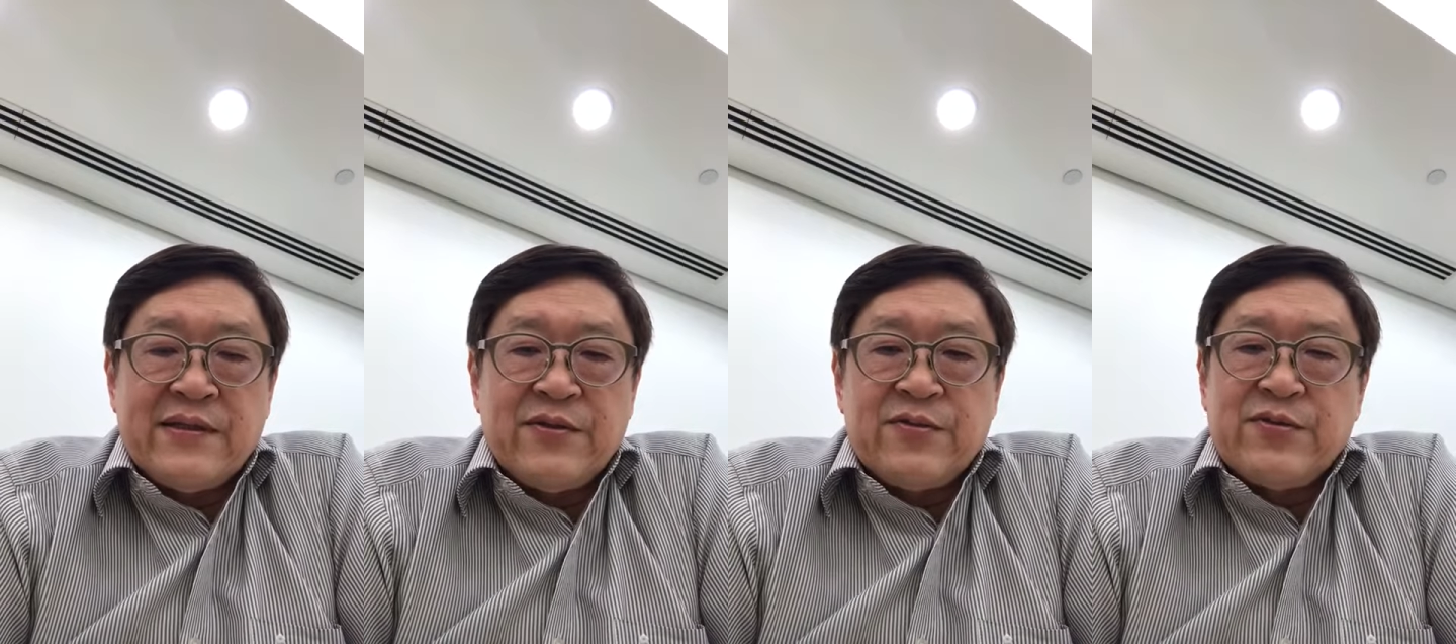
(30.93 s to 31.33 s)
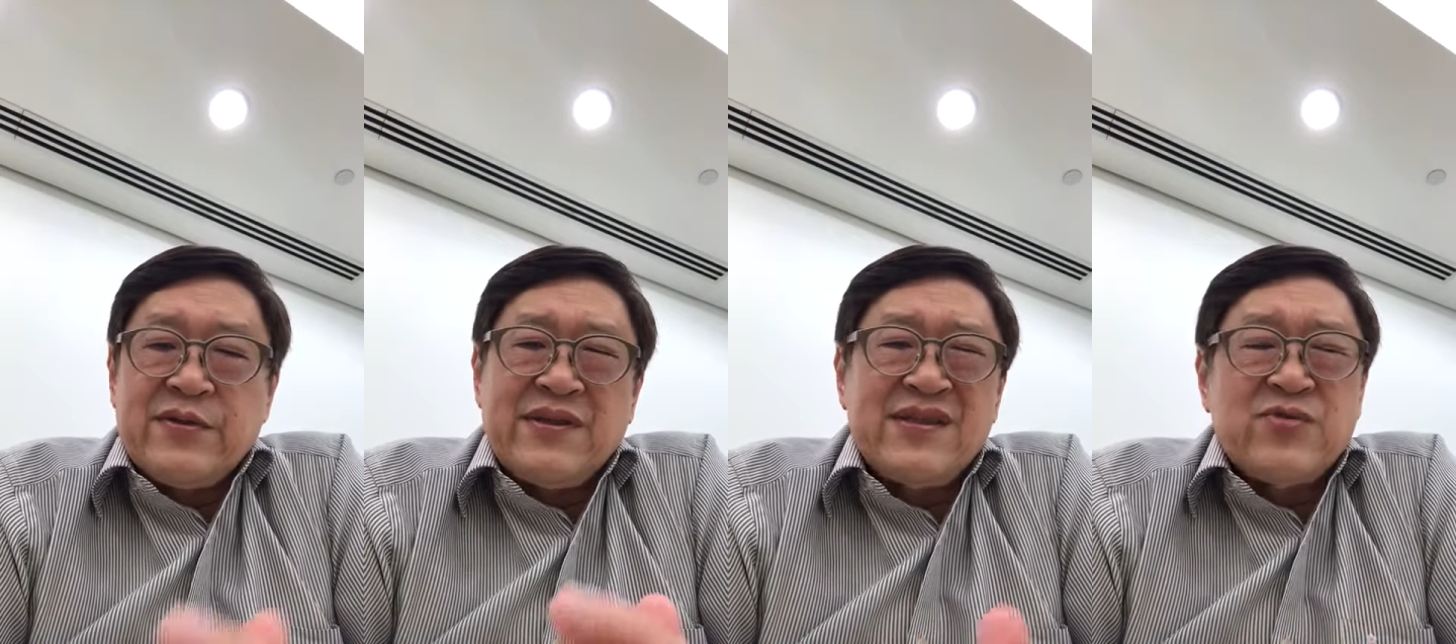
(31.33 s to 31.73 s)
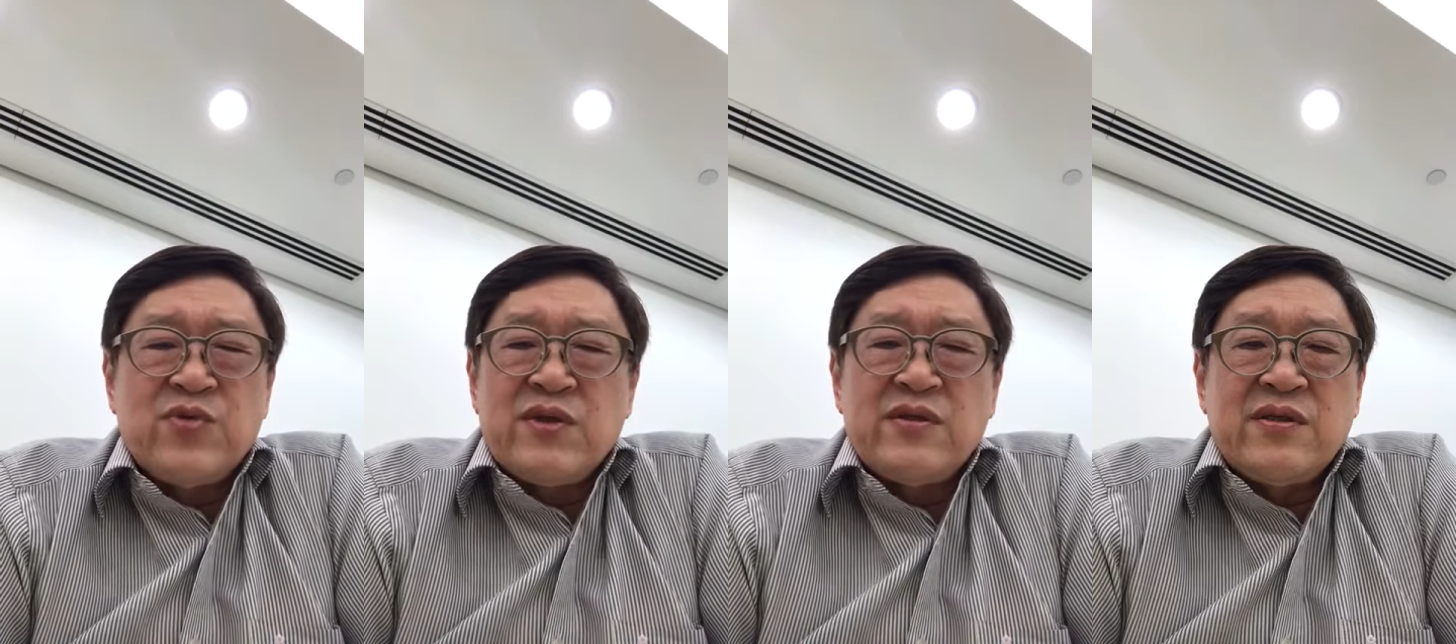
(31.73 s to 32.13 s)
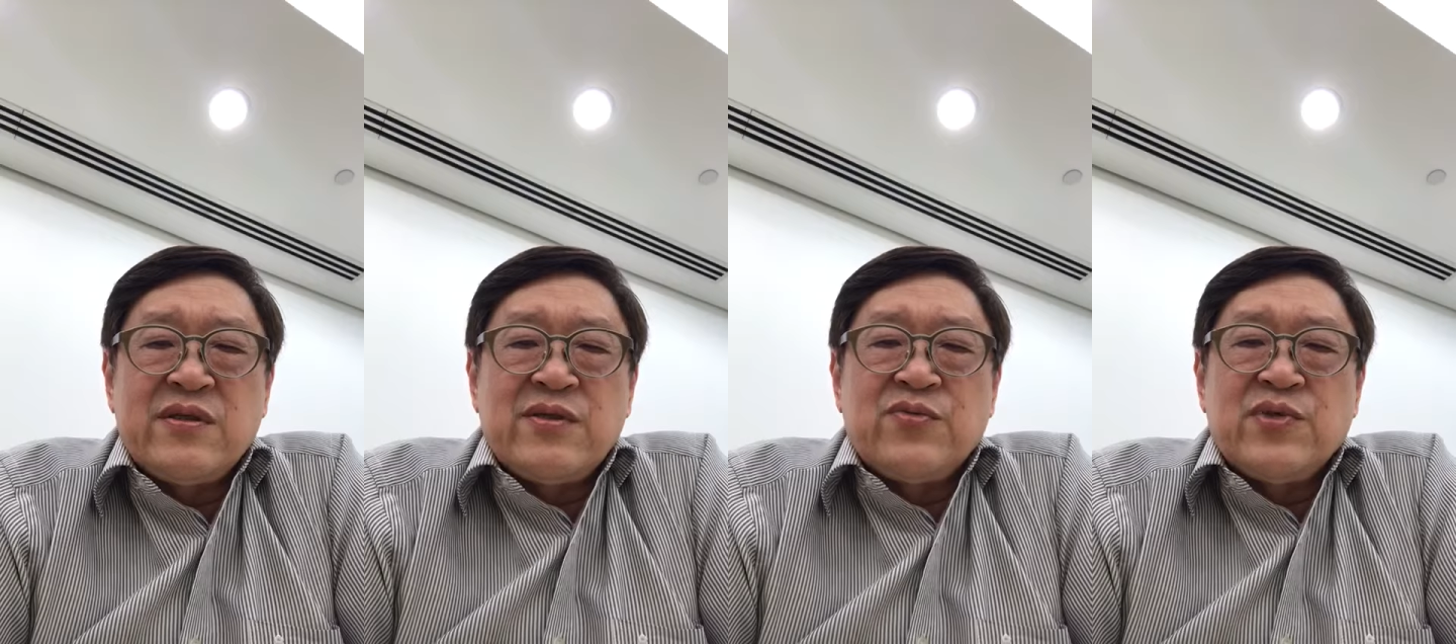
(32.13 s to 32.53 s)
You in this world,
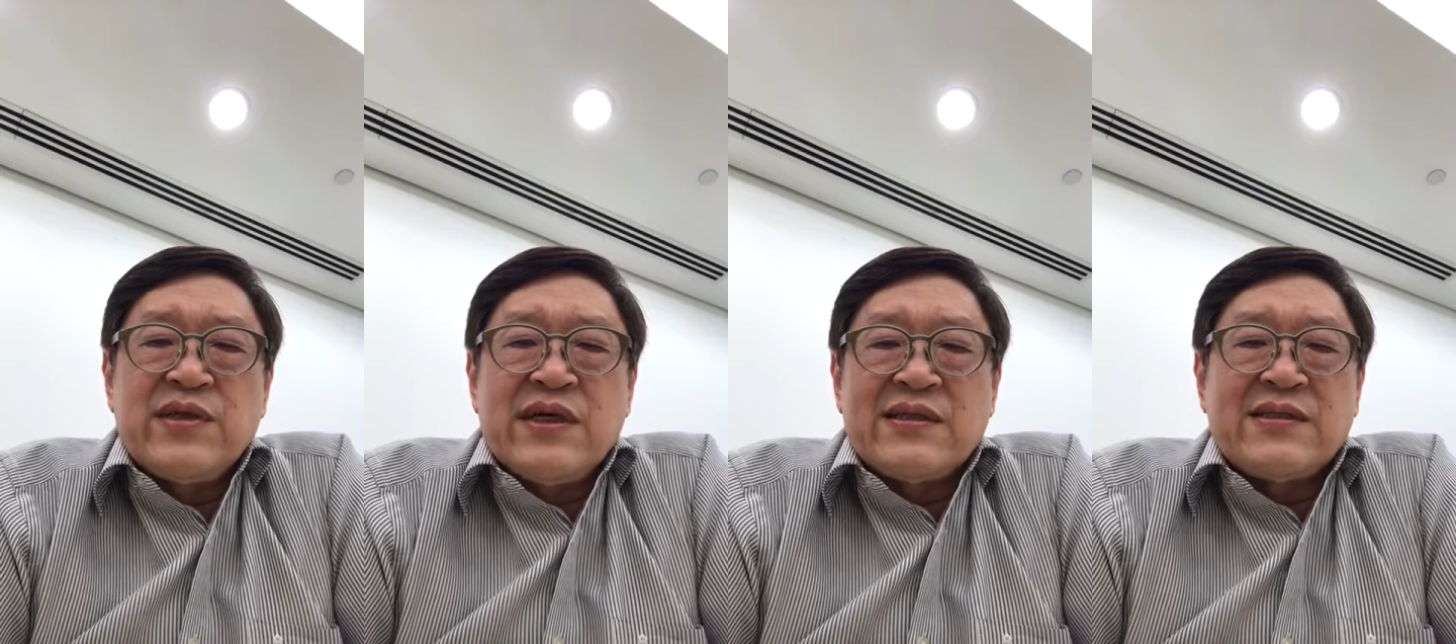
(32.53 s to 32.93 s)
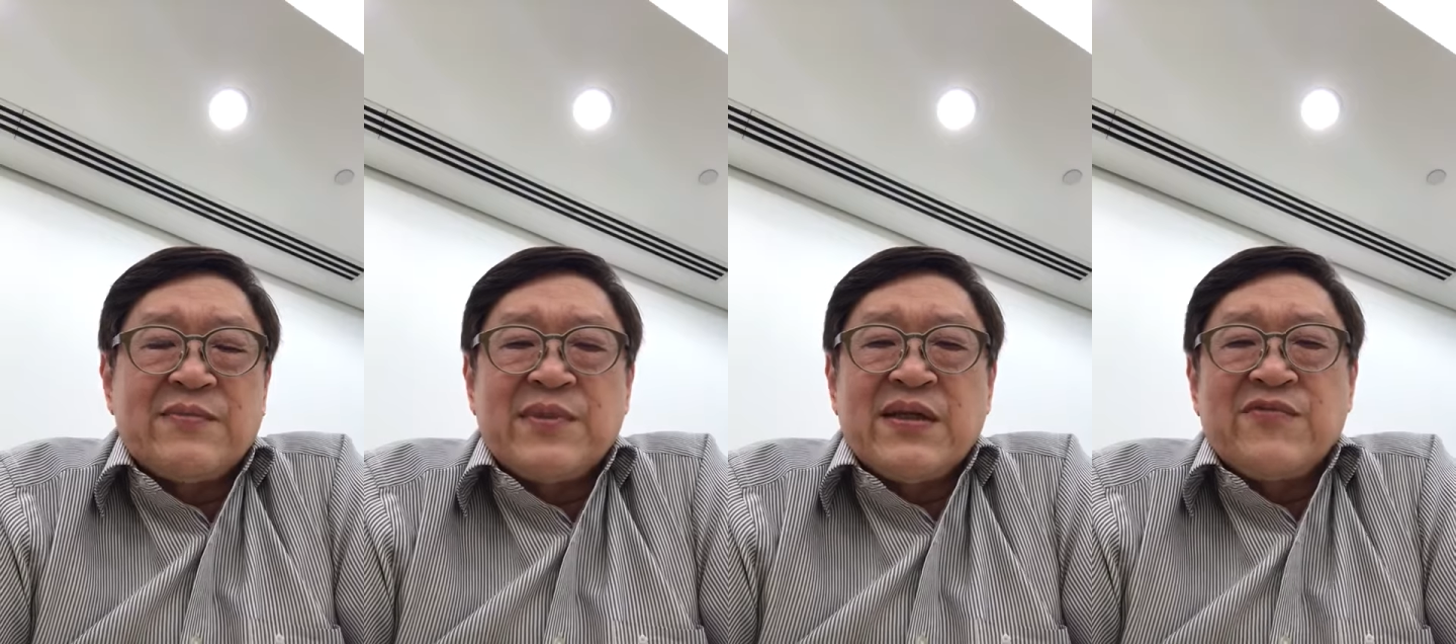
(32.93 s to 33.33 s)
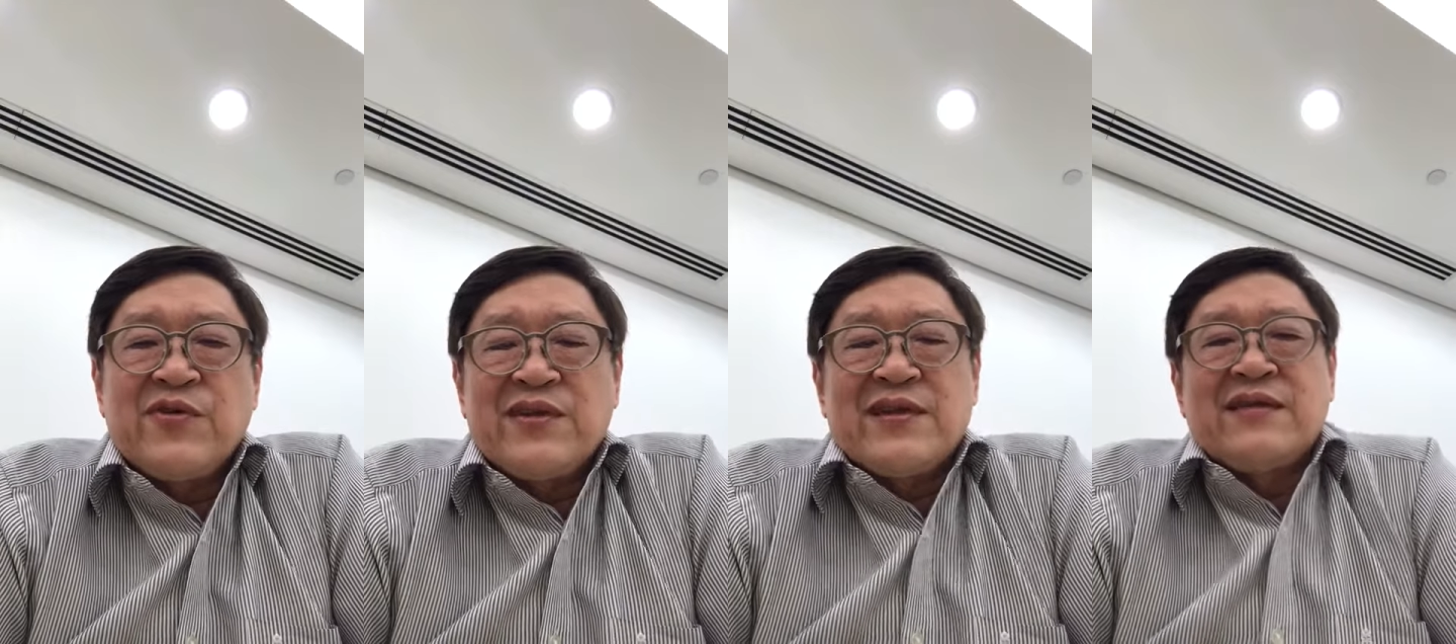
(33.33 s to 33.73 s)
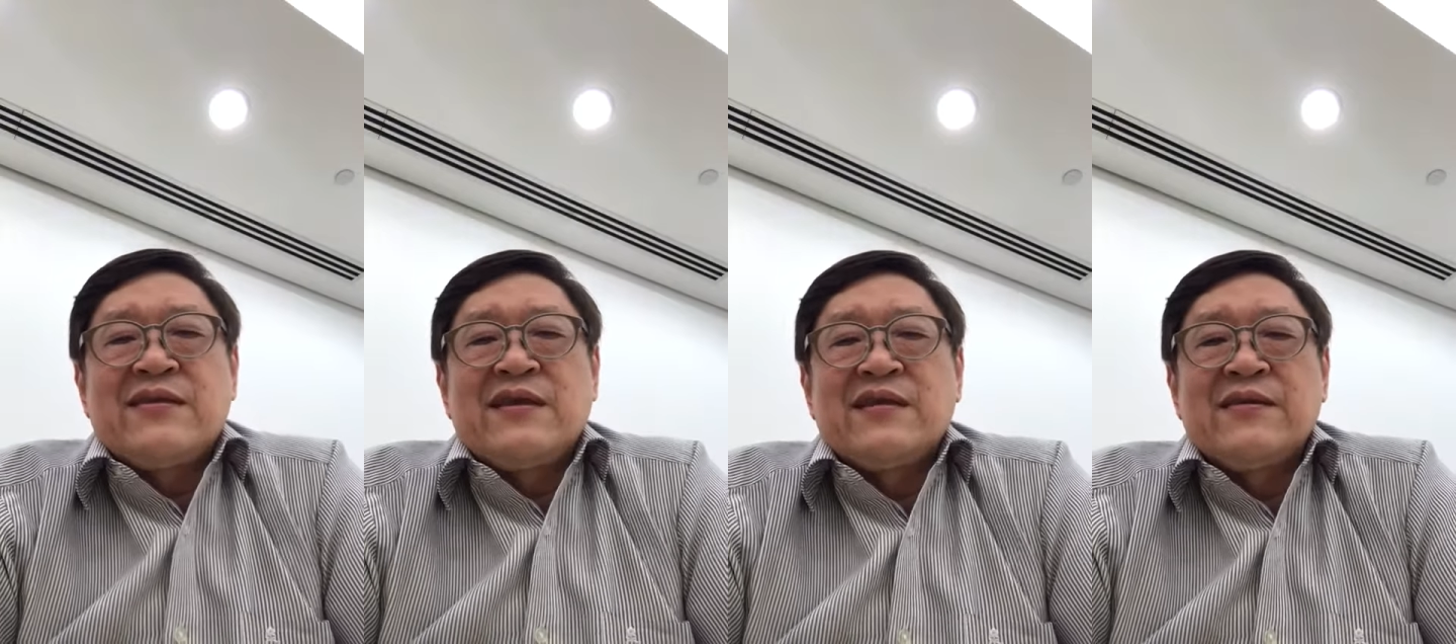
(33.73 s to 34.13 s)
you won't get something for
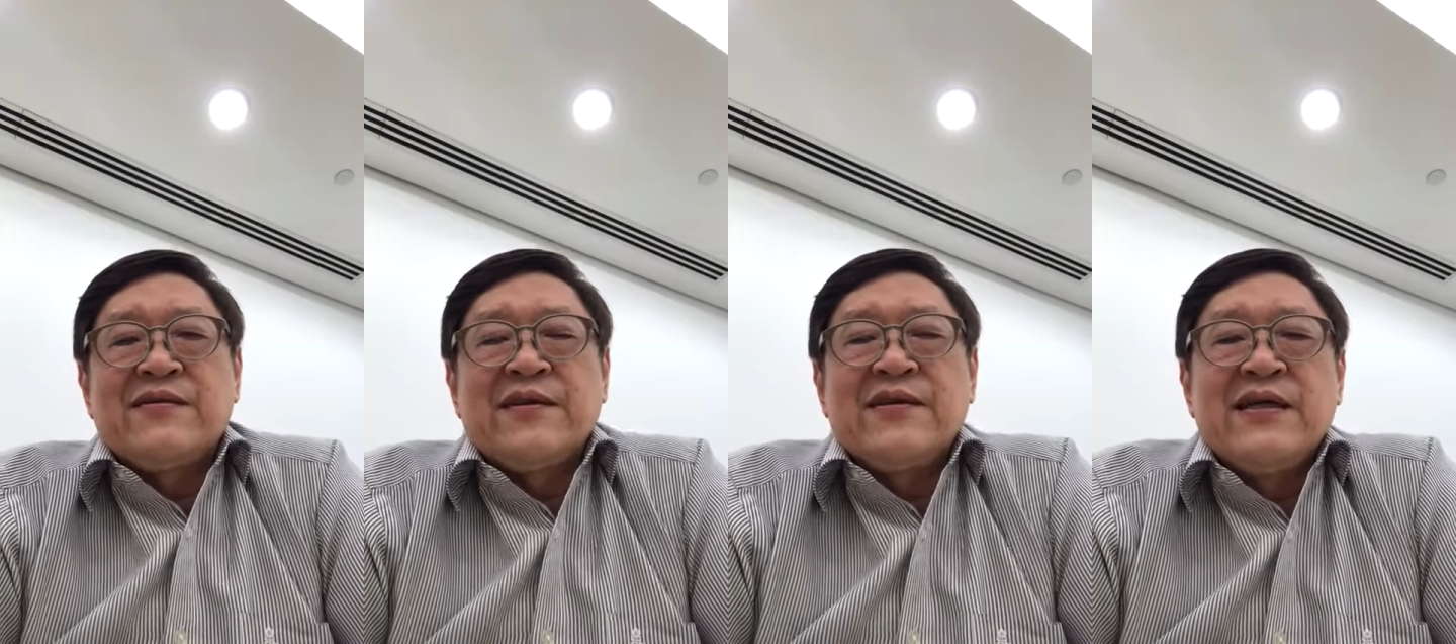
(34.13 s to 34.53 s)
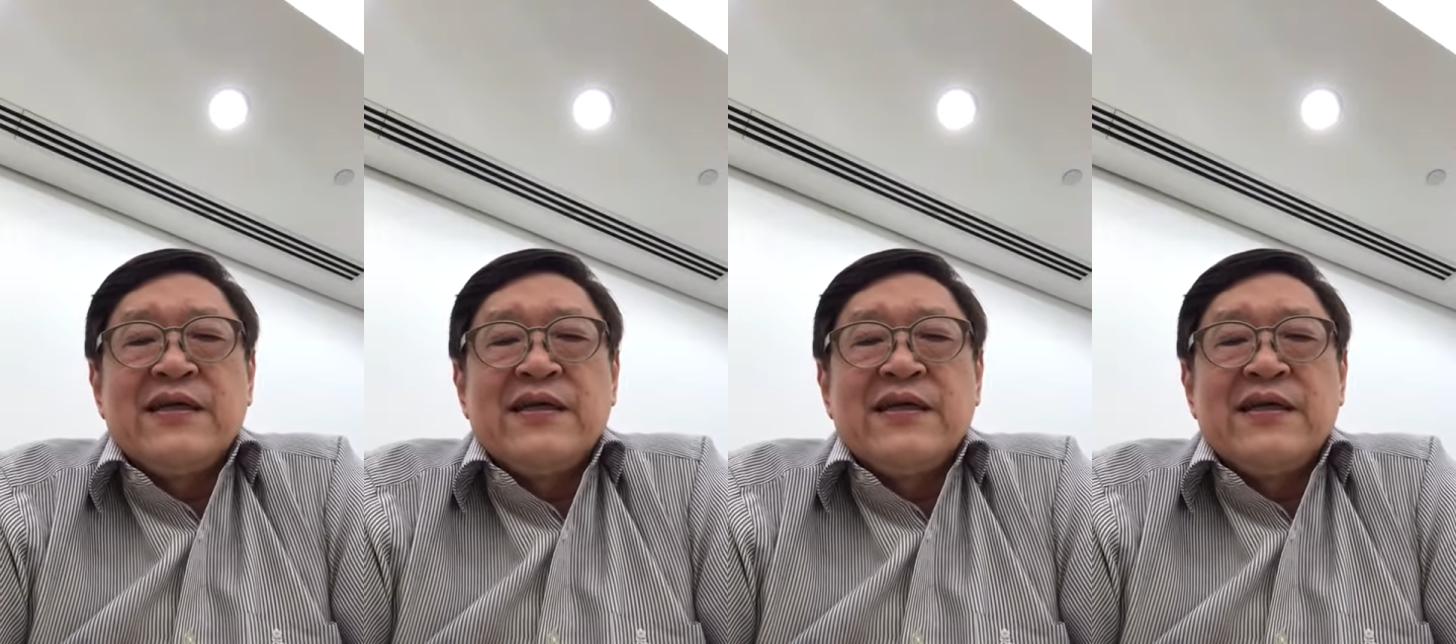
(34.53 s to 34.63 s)
nothing, right?